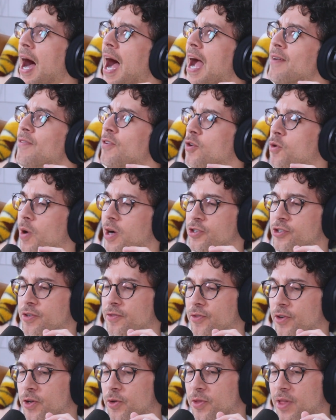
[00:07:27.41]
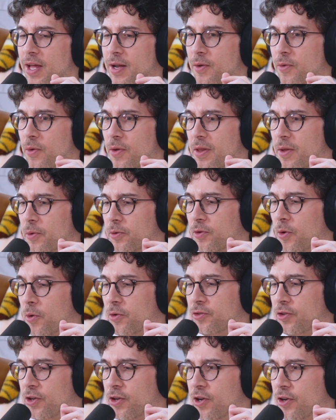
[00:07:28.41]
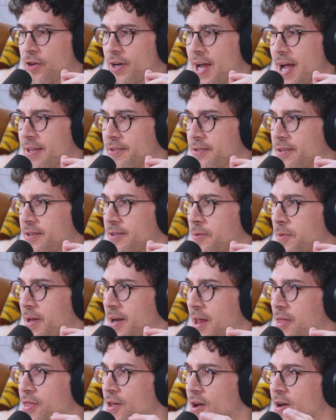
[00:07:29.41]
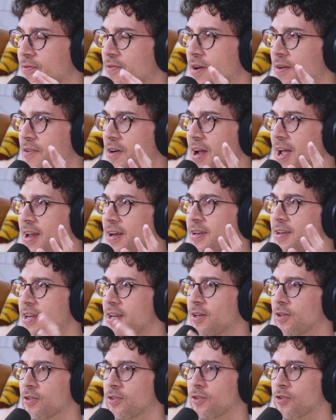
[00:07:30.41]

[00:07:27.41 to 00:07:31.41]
I have a question for you that was always a curiosity to me. And I thought if I ever had Neil